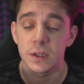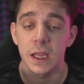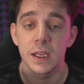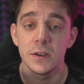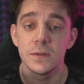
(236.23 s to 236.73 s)

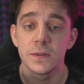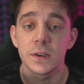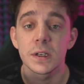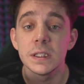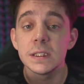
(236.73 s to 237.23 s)
thank you
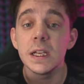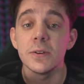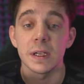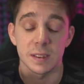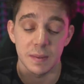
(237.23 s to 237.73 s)
for
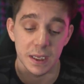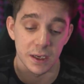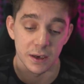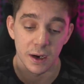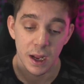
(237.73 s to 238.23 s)
continuing to be
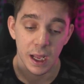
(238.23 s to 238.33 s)
here